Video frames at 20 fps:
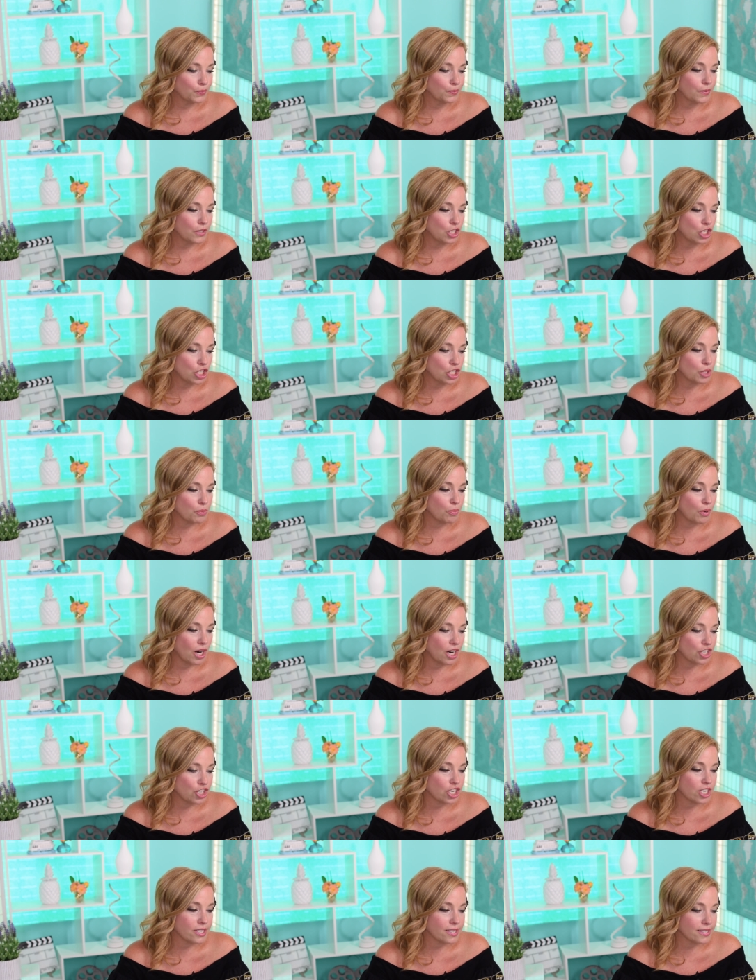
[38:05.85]
She's
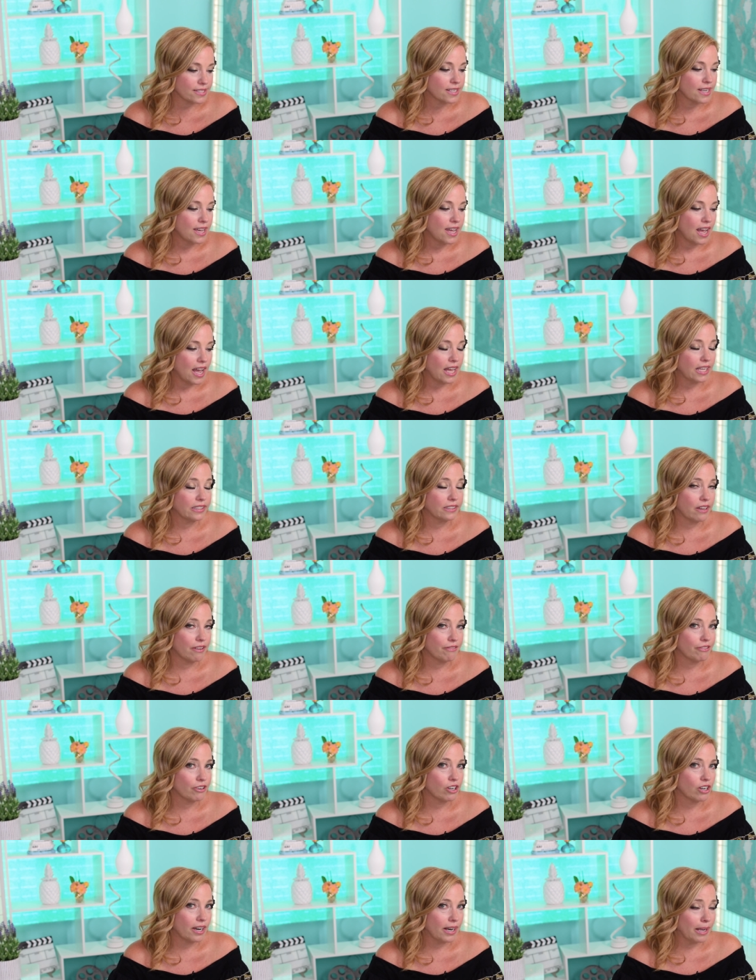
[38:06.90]
precious. I love
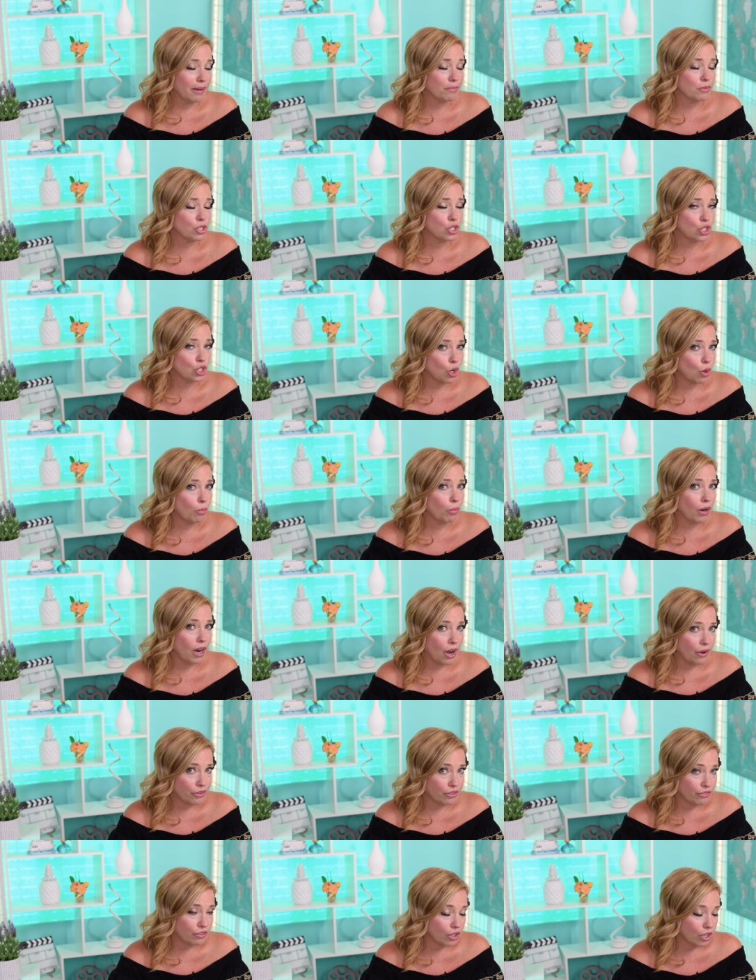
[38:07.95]
her and I'm so proud
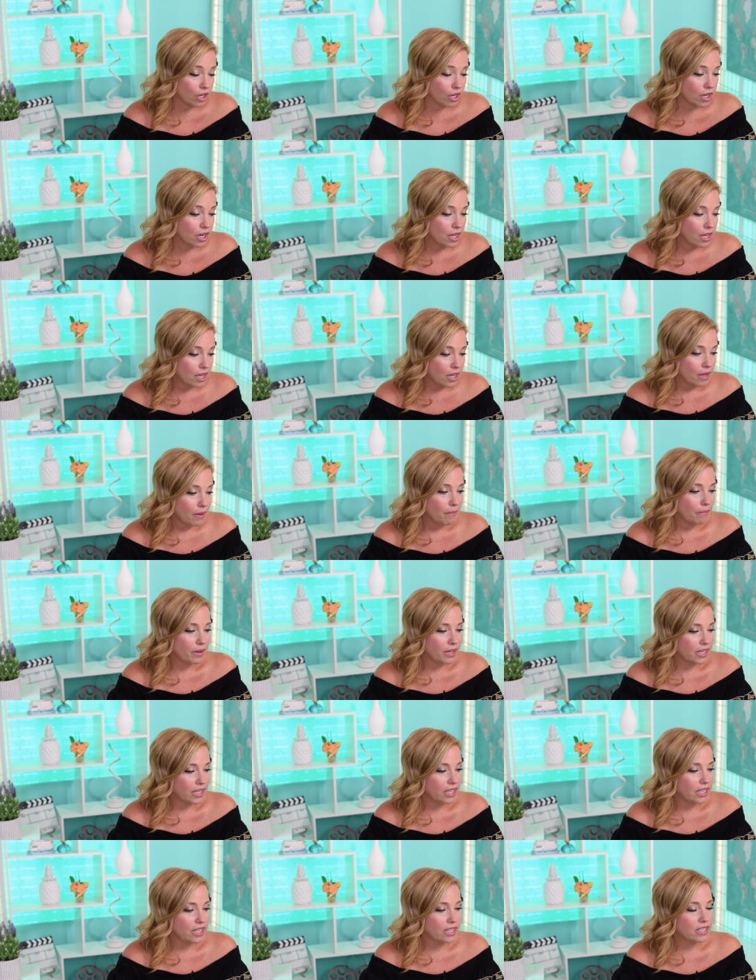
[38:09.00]
of her
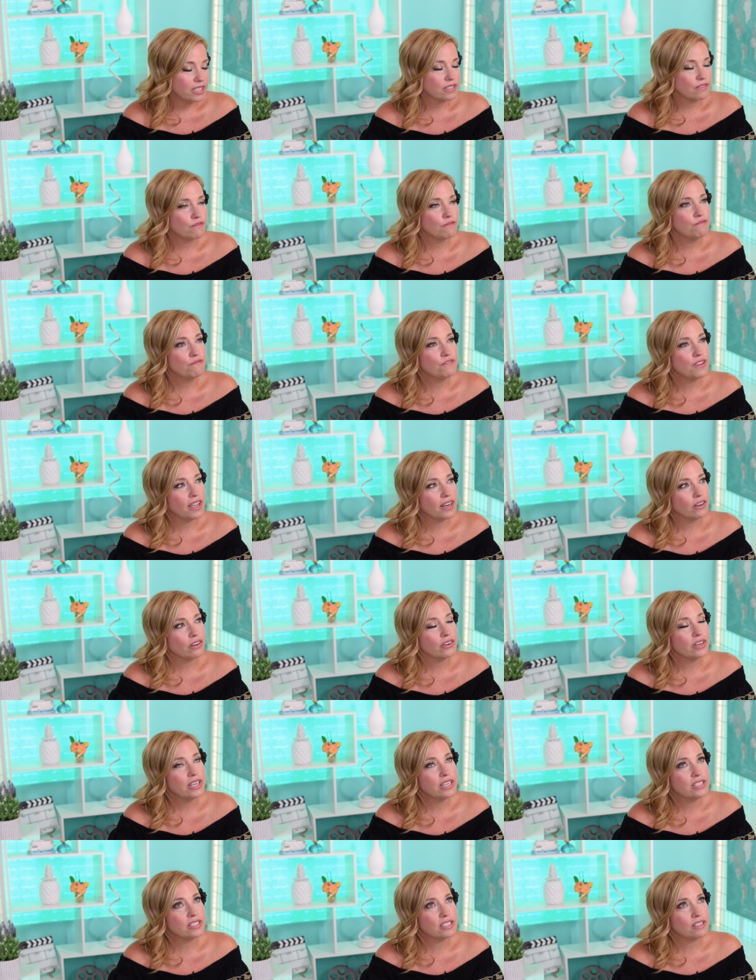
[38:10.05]
but it is
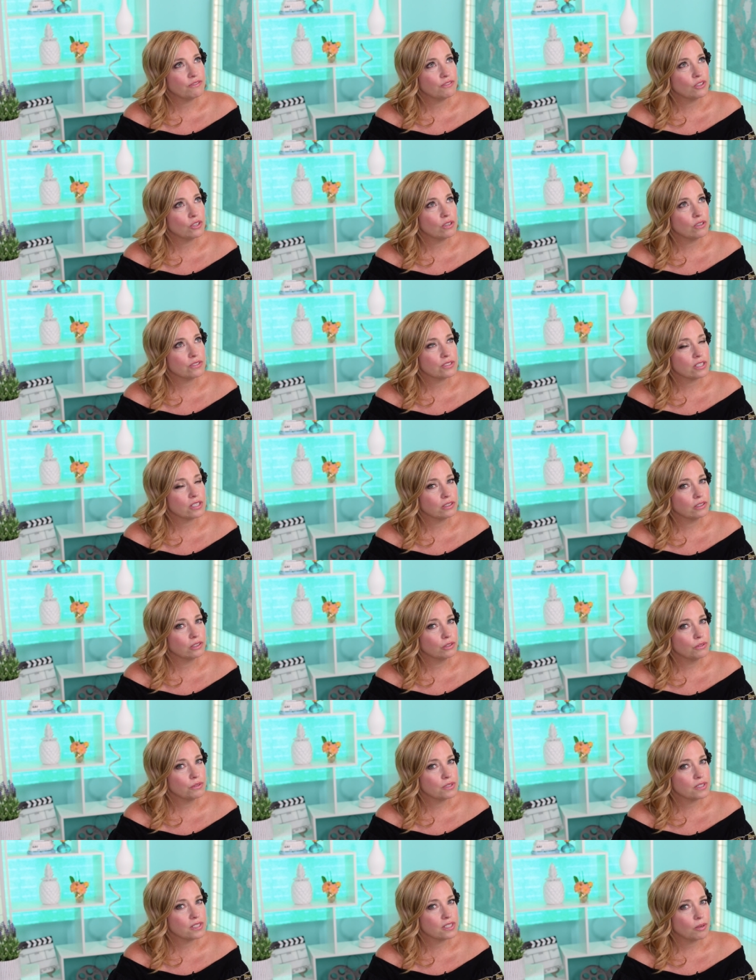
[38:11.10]
very difficult to
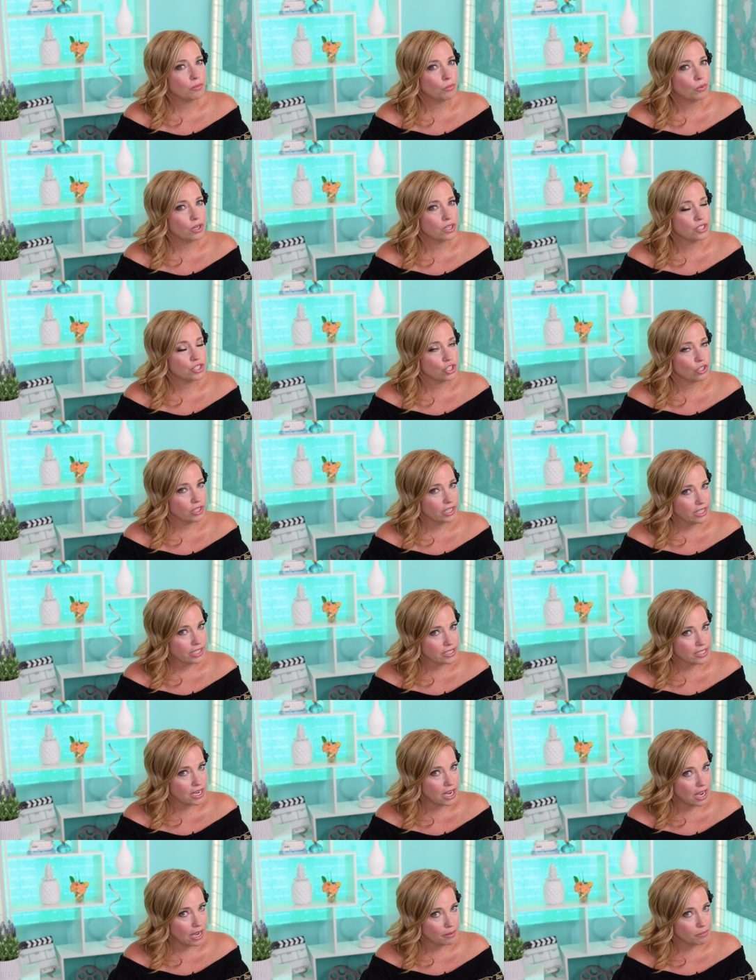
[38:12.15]
lose someone during a
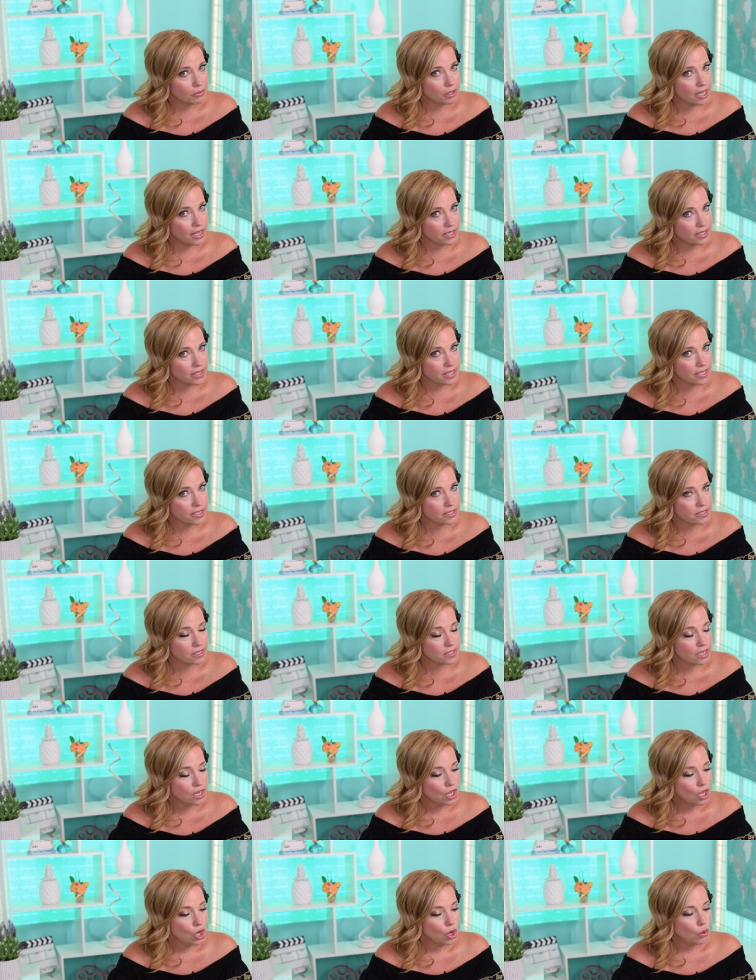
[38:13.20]
time like this
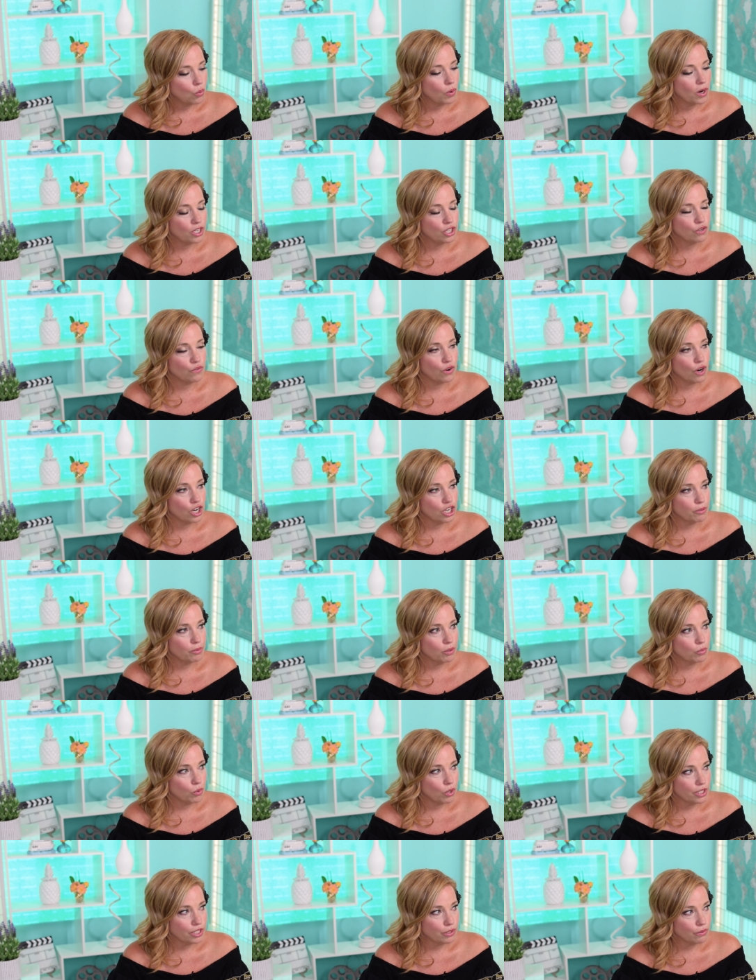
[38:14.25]
when you've already been
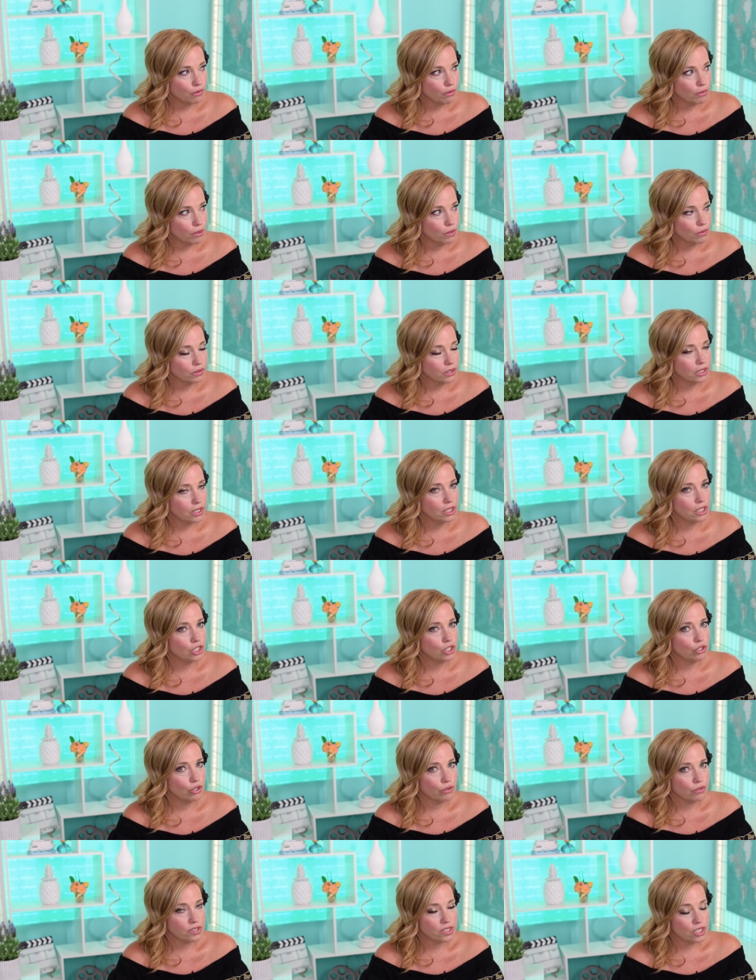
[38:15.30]
working remotely, you
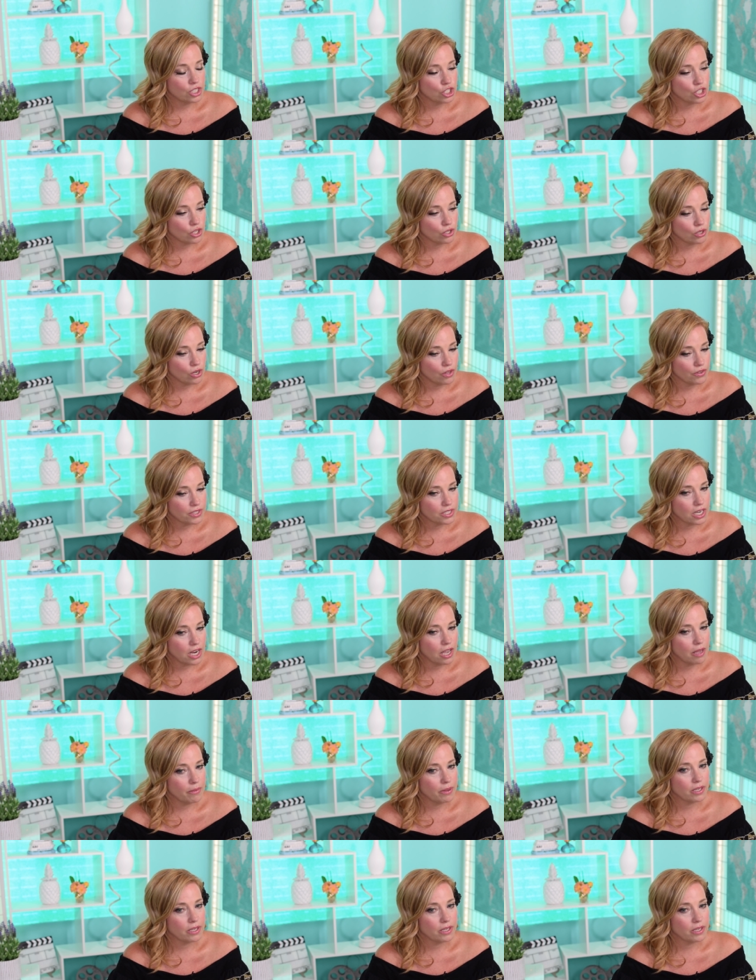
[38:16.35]
don't see each other all the time.